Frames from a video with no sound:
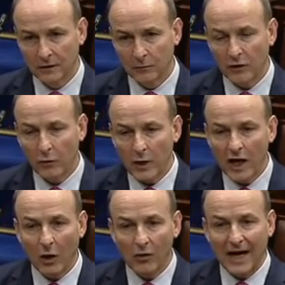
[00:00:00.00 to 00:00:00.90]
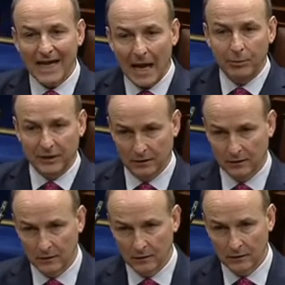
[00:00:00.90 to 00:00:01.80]
But if we allow that happen,
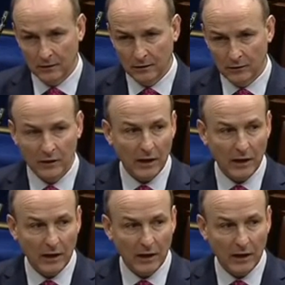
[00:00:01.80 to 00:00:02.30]
well,